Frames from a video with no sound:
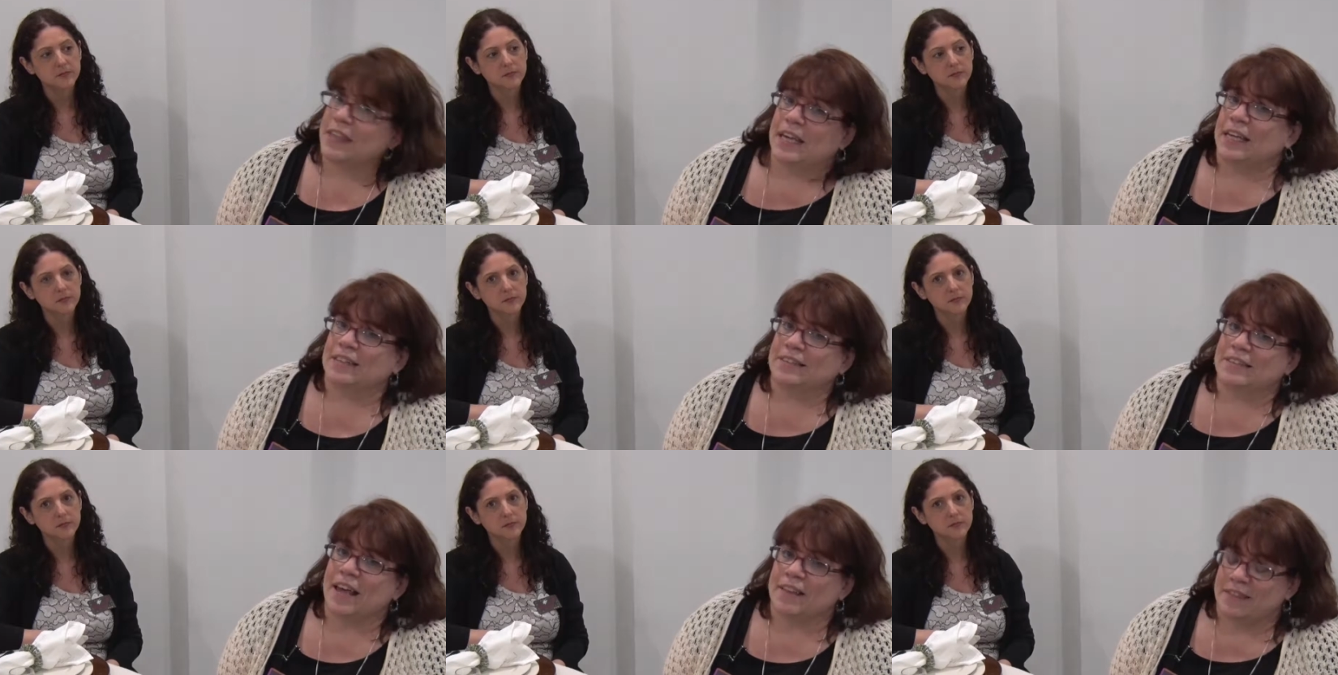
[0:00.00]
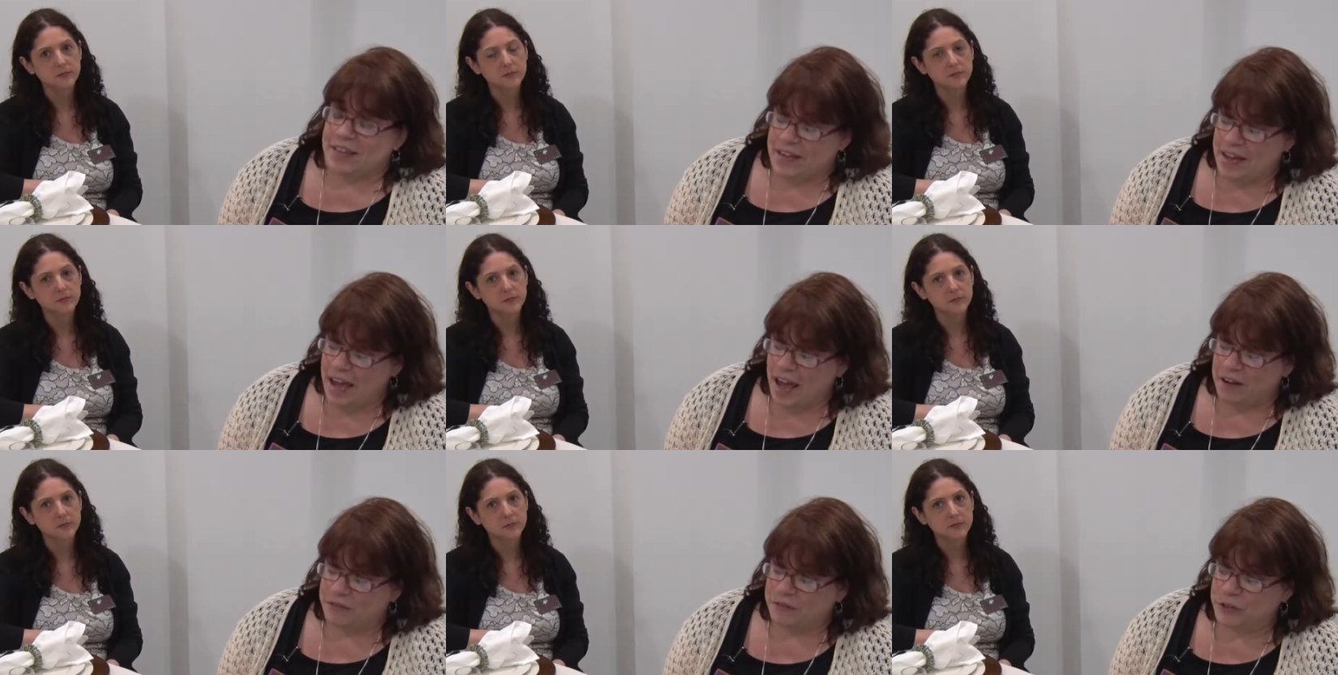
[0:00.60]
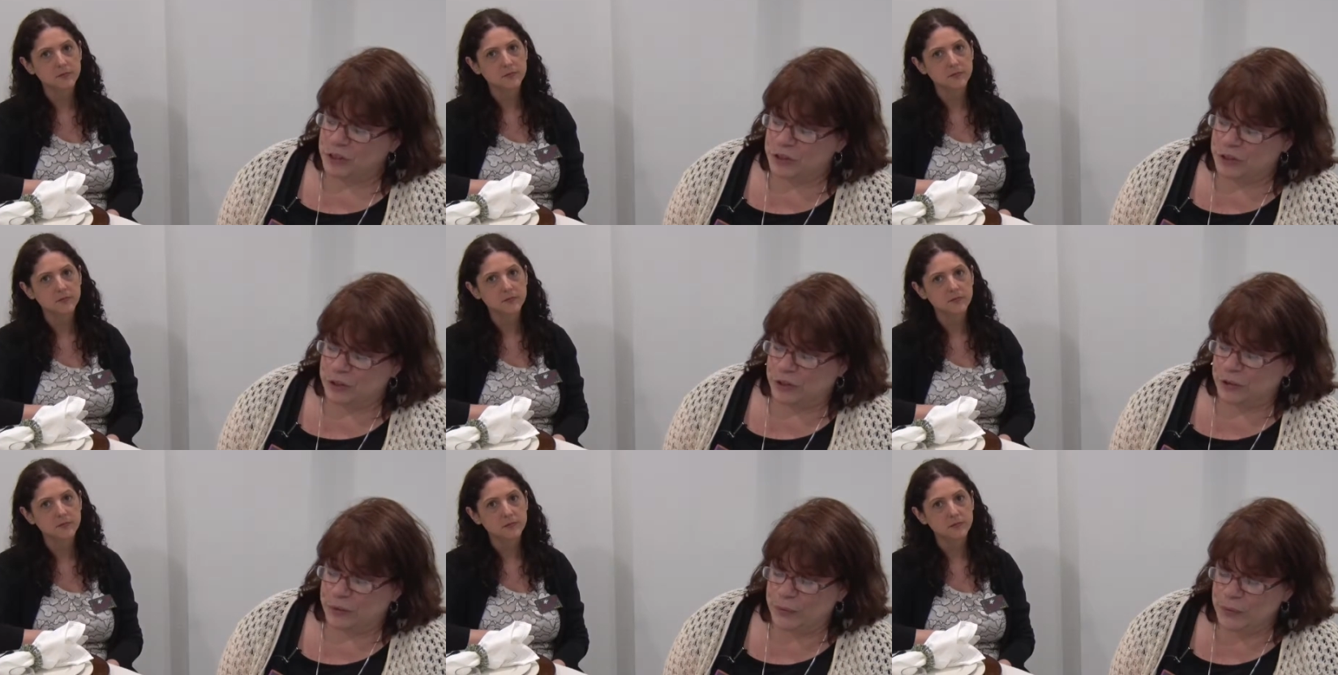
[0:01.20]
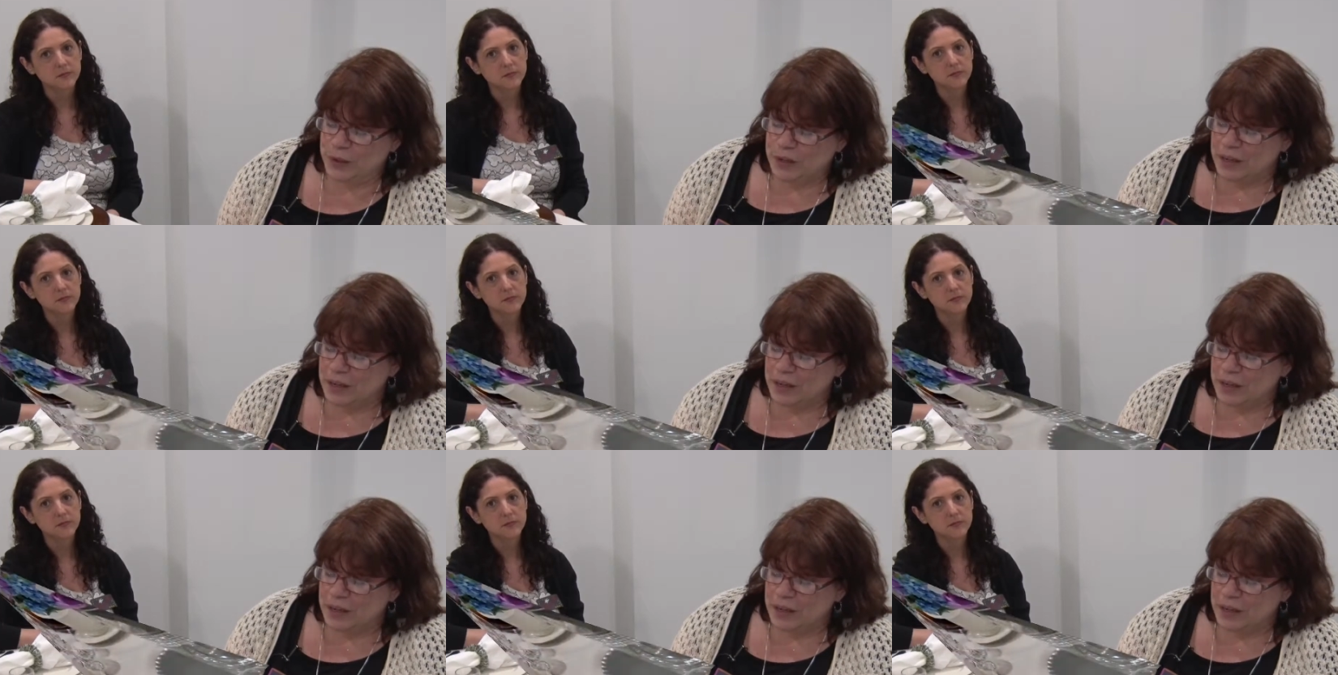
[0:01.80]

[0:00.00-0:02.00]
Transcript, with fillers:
Speaker 1: things that they have to do.